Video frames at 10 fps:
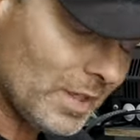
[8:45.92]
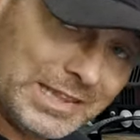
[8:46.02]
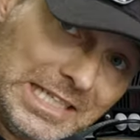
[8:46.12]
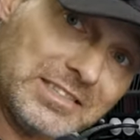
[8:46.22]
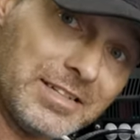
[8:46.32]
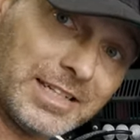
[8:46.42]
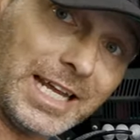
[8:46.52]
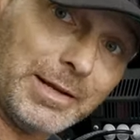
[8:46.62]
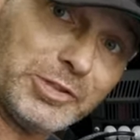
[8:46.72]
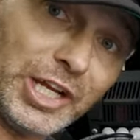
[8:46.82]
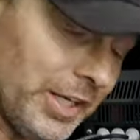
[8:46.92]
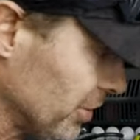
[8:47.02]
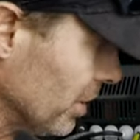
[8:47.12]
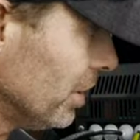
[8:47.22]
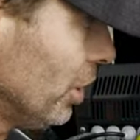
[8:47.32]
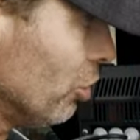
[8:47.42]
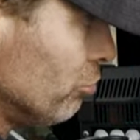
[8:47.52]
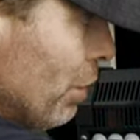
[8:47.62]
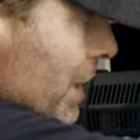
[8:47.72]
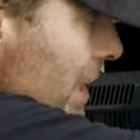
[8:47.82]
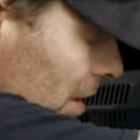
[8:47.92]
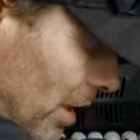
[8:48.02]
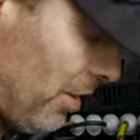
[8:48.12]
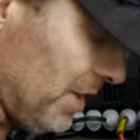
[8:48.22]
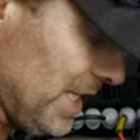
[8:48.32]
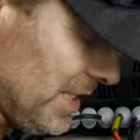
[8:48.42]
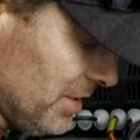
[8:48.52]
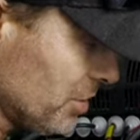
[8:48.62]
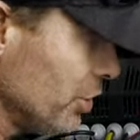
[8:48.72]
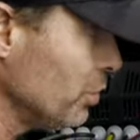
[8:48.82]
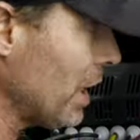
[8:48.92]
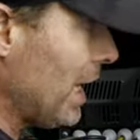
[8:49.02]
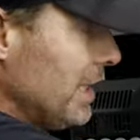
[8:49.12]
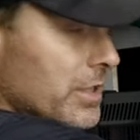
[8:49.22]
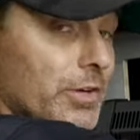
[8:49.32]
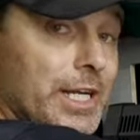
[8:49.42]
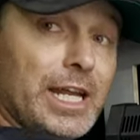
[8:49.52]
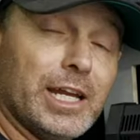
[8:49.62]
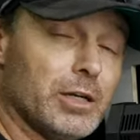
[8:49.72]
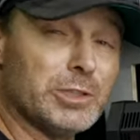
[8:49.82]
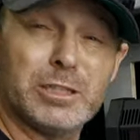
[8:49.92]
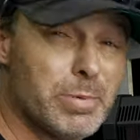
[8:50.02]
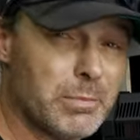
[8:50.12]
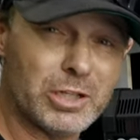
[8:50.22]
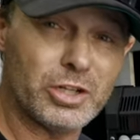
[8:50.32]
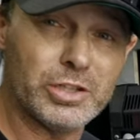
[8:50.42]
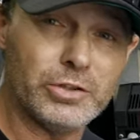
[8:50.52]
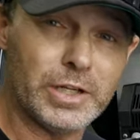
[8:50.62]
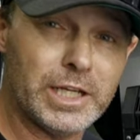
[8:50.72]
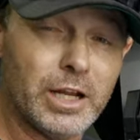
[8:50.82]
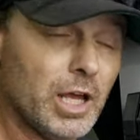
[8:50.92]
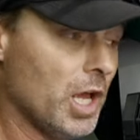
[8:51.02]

this is a game changer. Running these two guys right here, which is pretty much all you need,